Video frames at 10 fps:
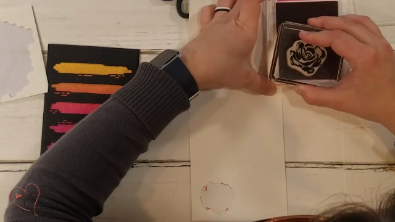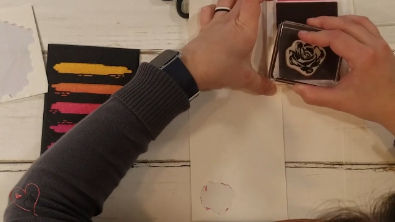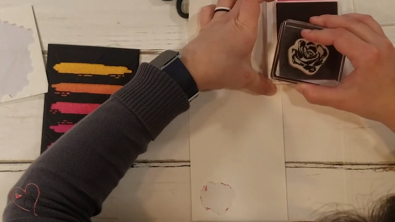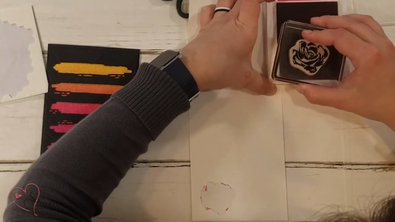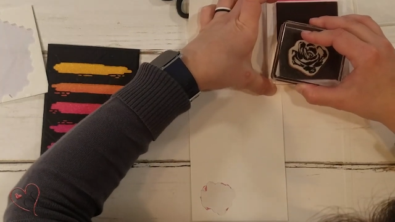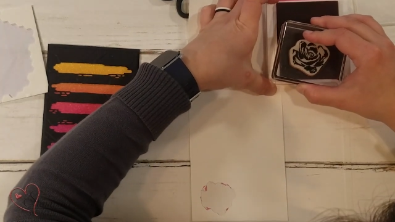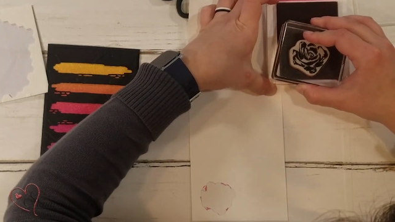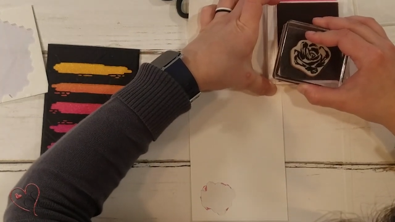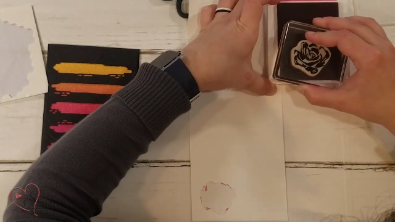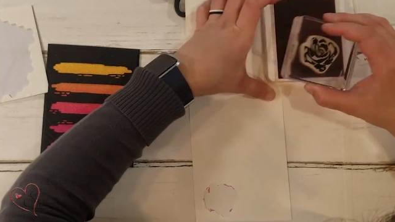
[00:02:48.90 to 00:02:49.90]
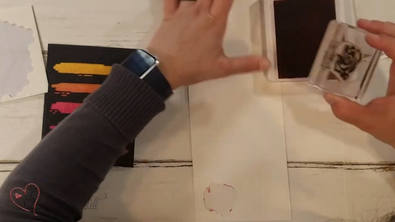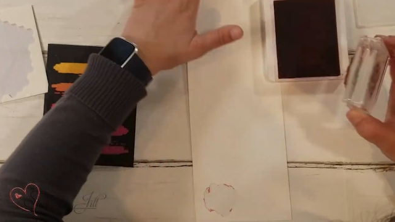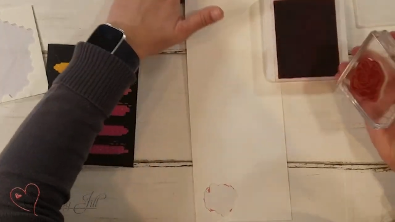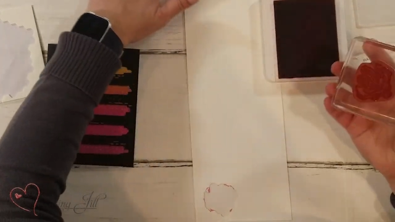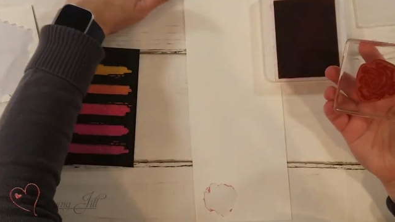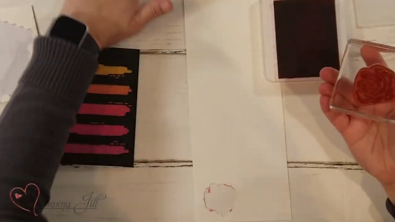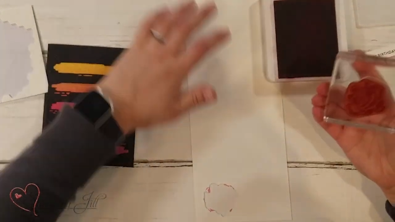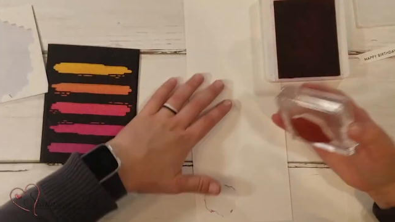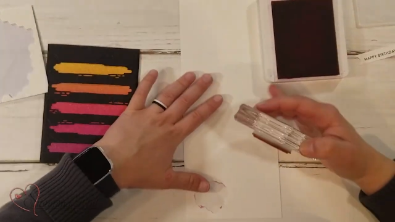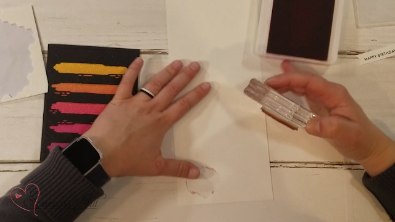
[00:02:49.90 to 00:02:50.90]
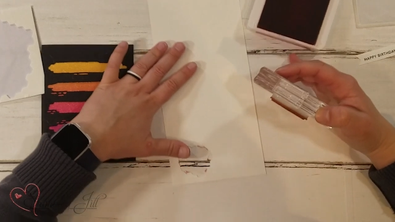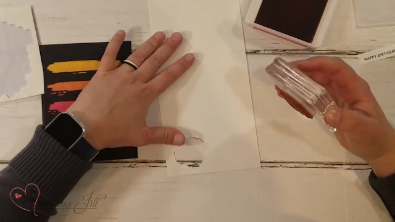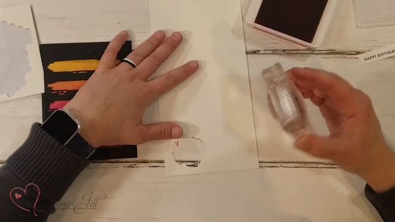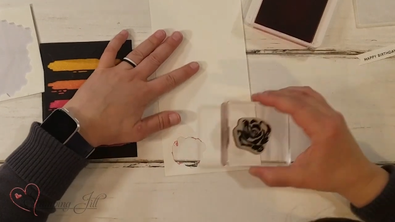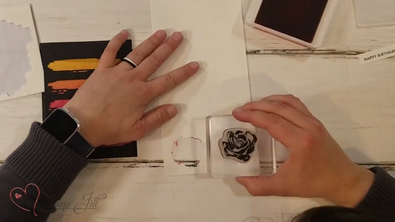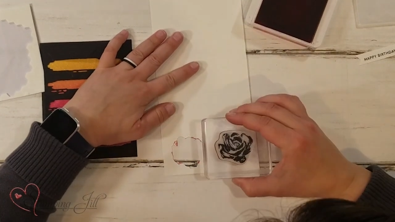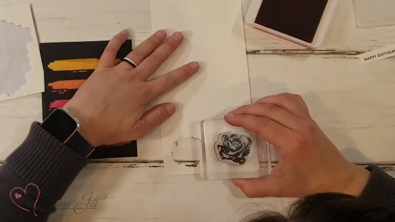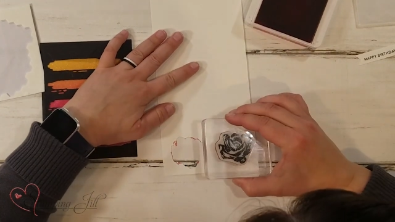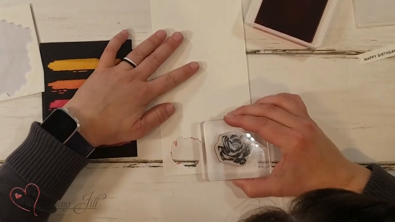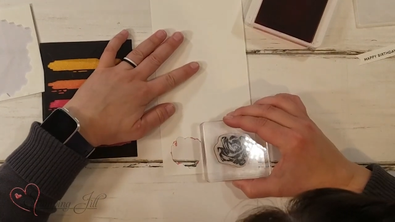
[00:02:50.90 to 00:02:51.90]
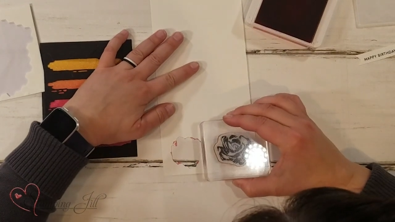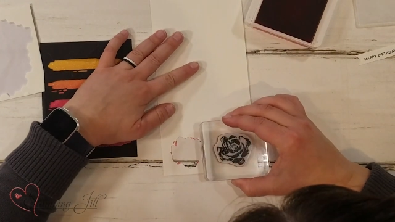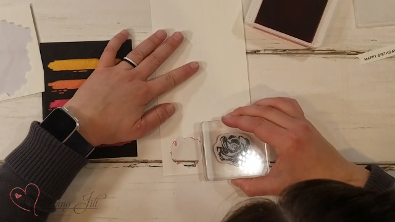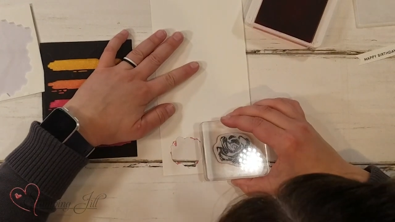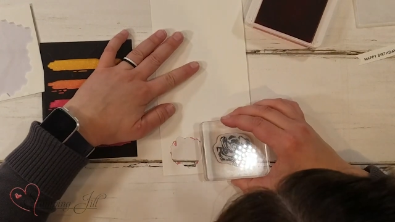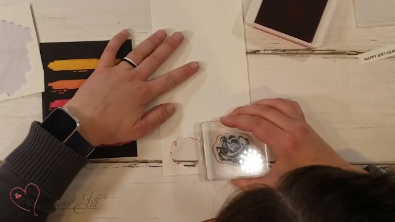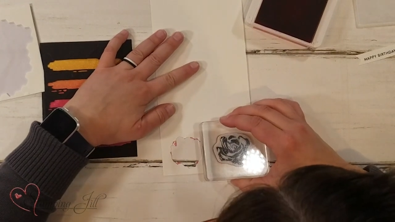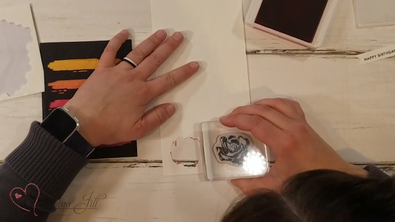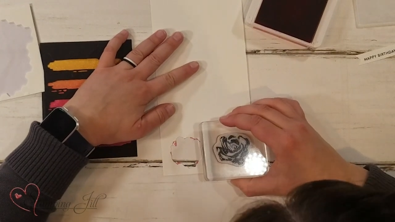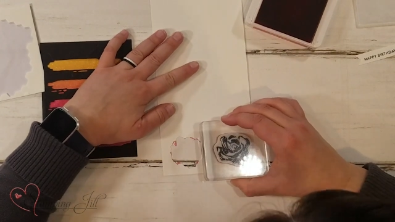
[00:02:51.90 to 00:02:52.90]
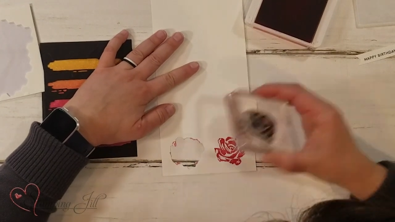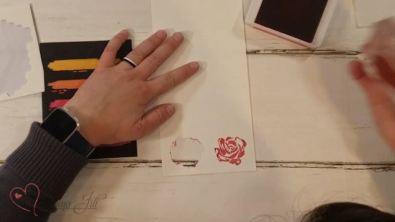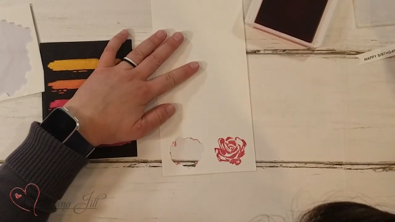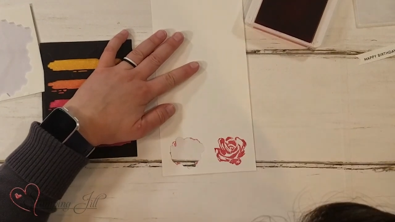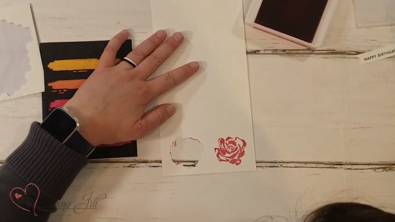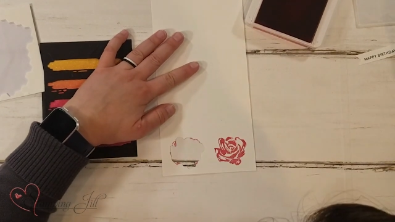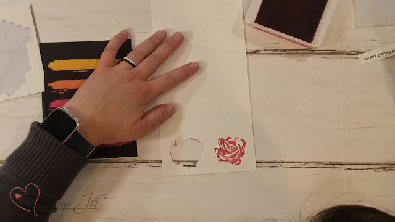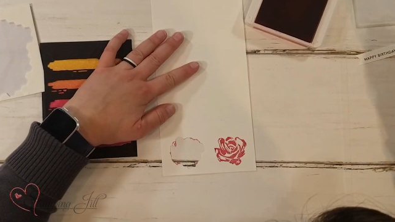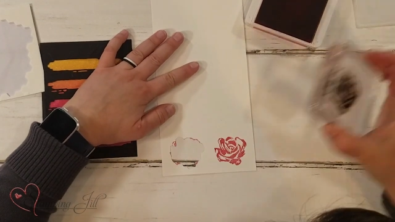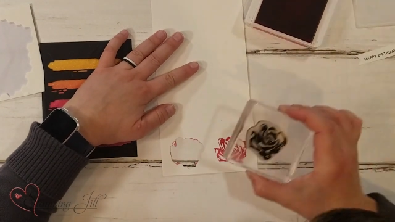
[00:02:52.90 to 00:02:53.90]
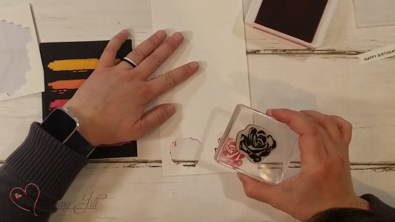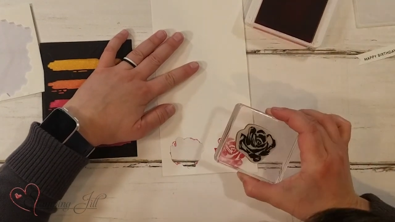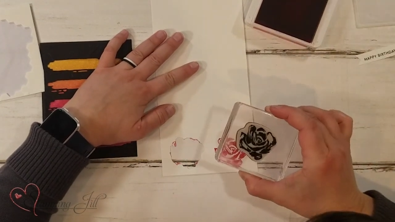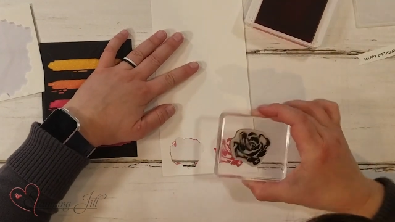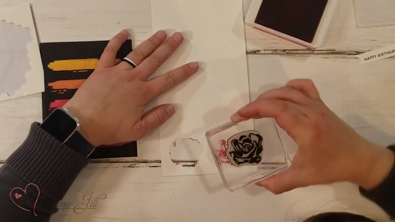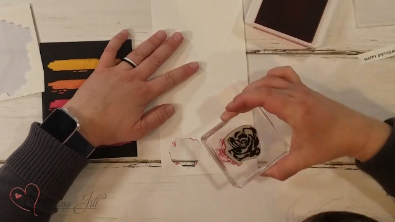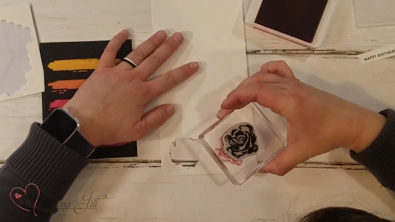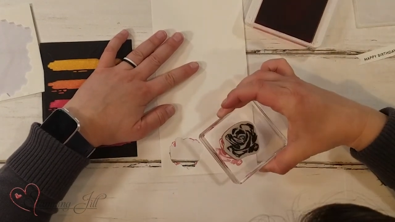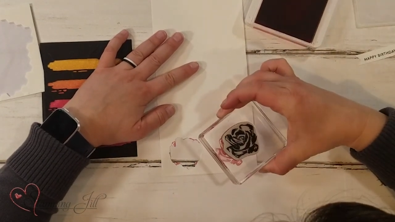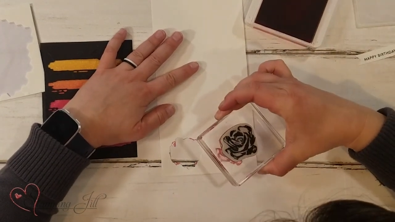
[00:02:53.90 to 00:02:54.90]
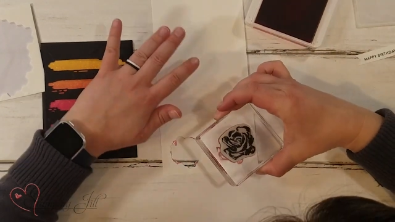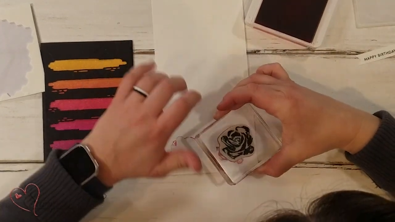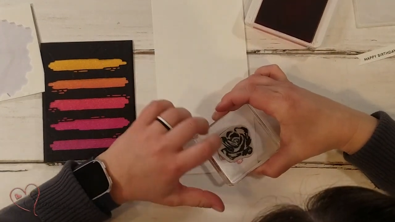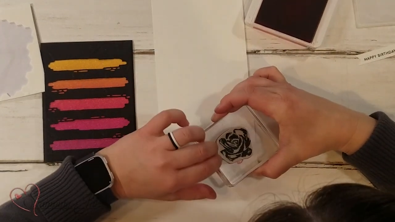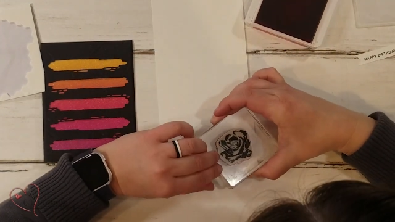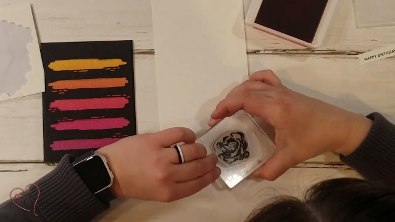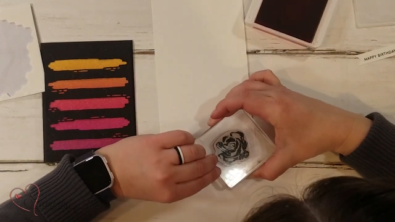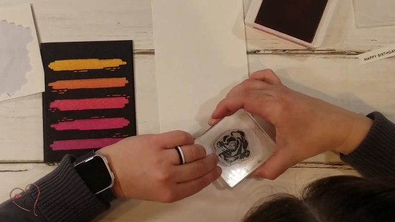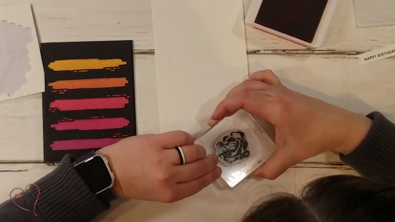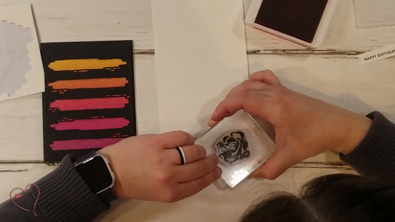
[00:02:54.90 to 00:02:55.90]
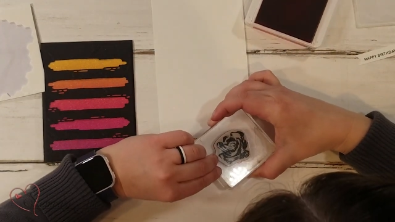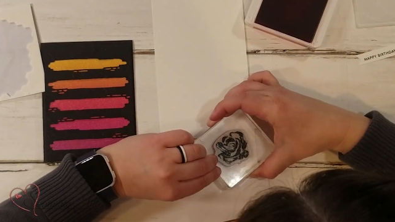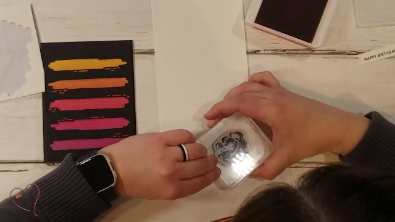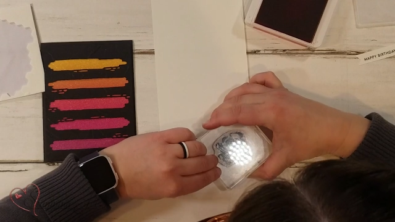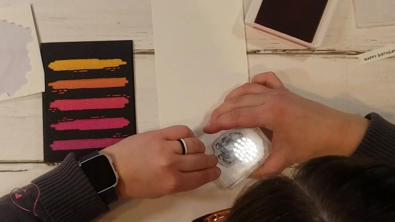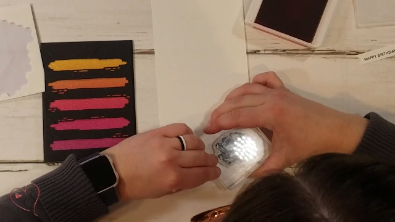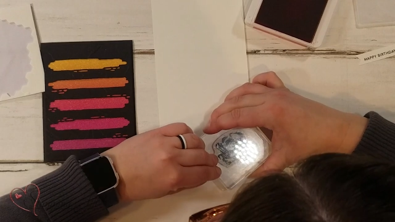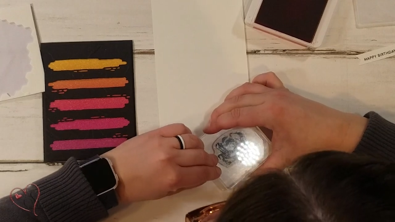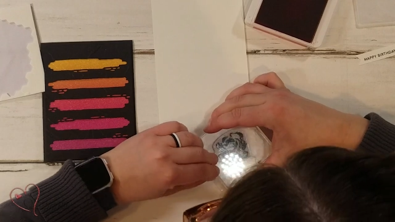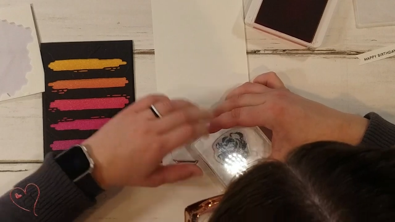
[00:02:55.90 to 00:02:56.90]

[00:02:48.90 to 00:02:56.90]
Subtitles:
No face is visible, so there are no lips to read.